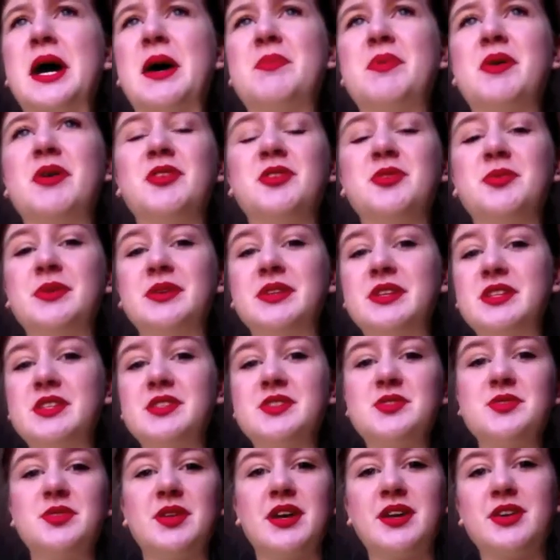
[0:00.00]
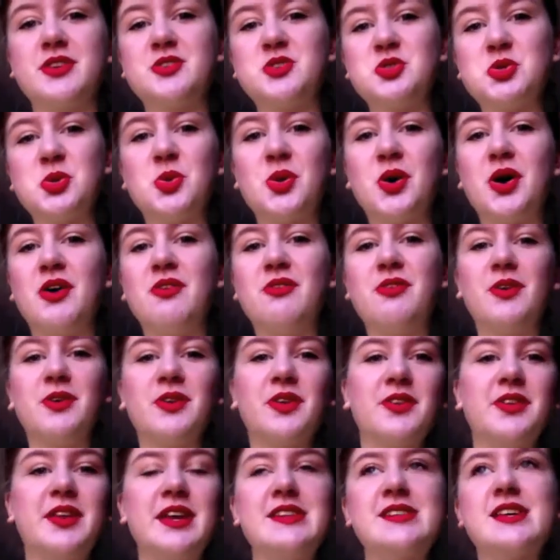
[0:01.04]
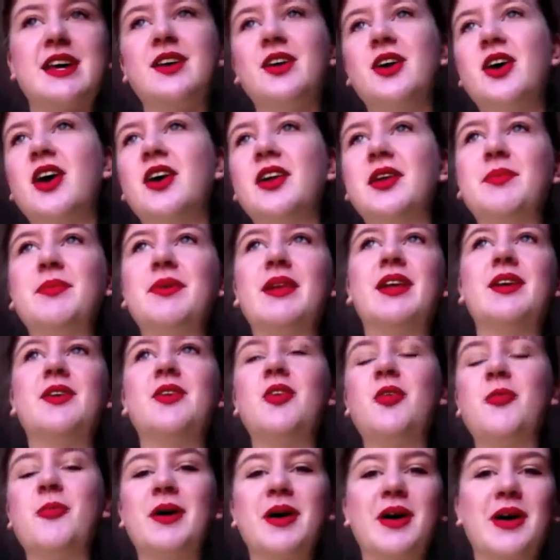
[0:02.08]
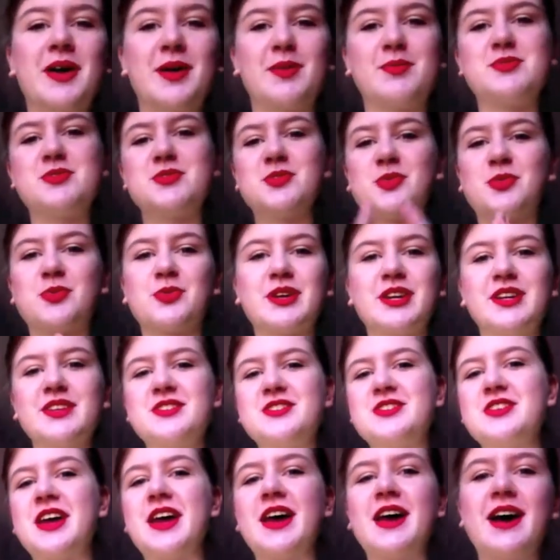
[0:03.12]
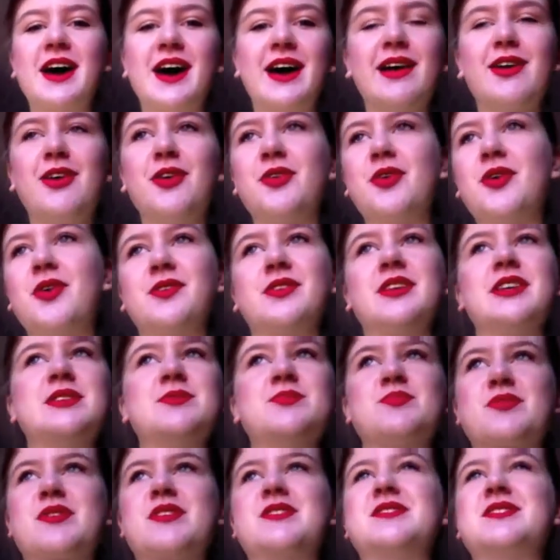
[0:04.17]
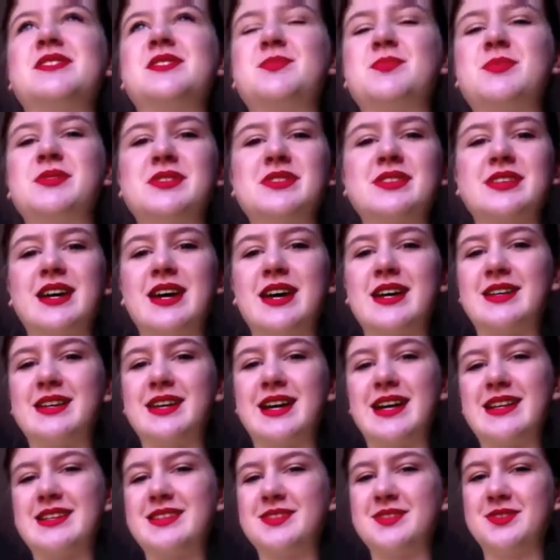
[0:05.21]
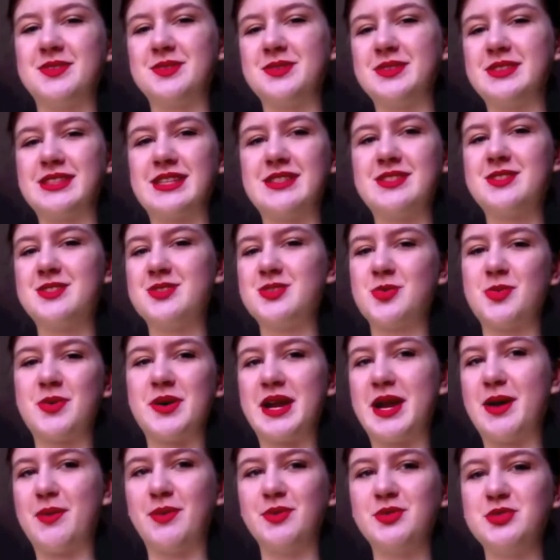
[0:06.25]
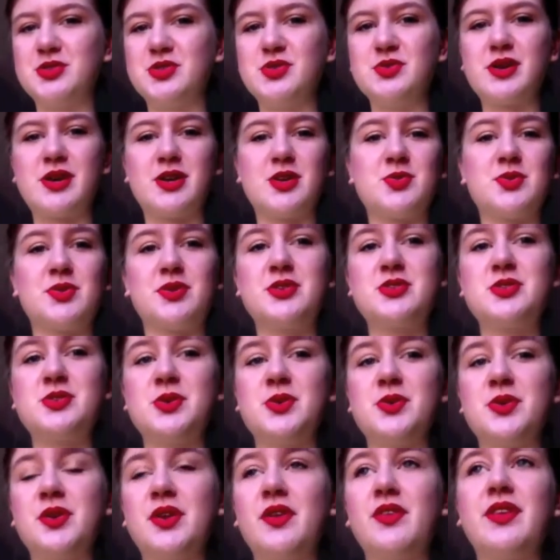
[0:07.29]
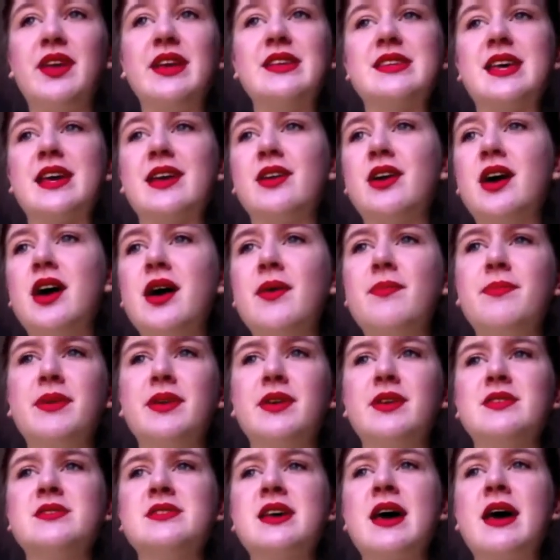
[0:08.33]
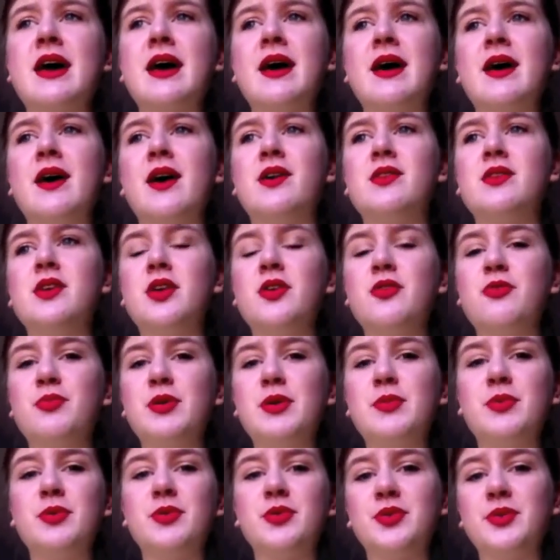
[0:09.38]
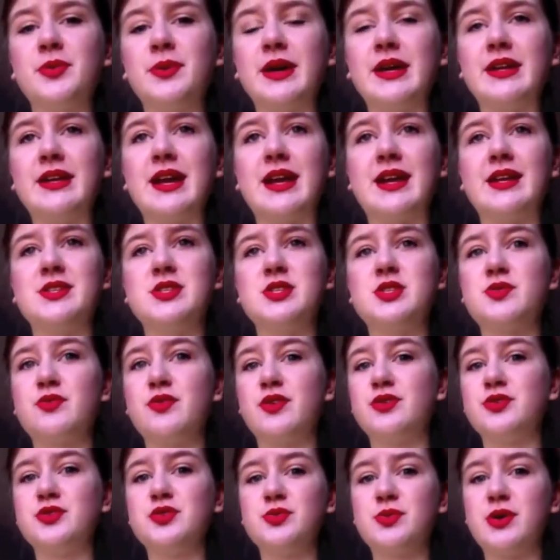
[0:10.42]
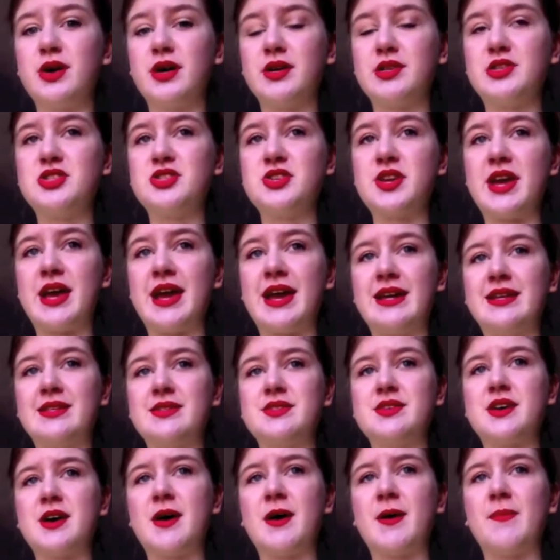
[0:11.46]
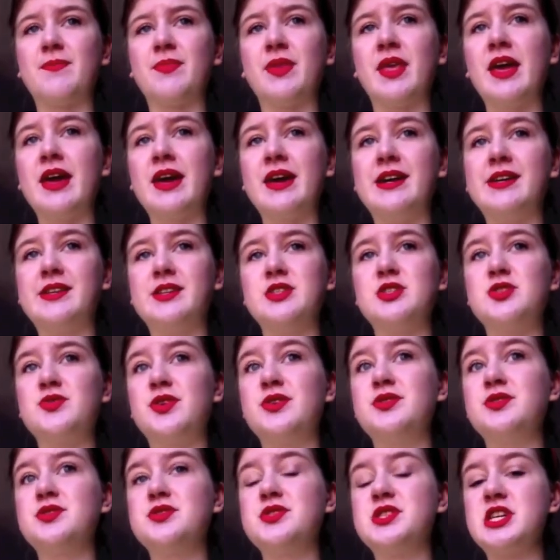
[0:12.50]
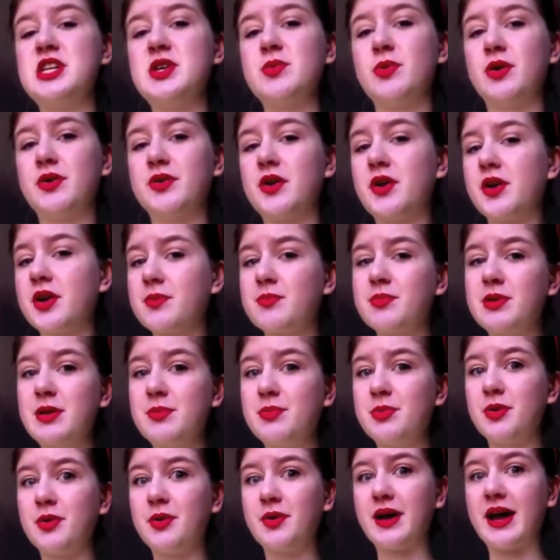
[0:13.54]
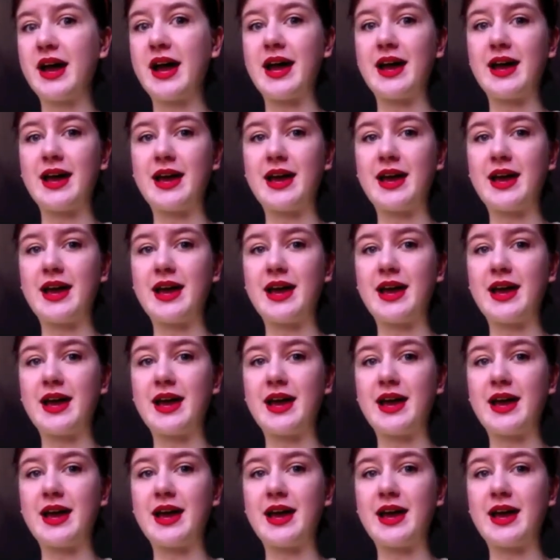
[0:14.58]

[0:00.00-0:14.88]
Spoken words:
I'm not doing this to like show off all the things I got and be like, oh my god, I'm so rich, I got all these presents, but I don't know, that's just not what I want to do. I just want to show you the things I got because a lot of people do it and it's just fun to watch and it's just fun to see what other people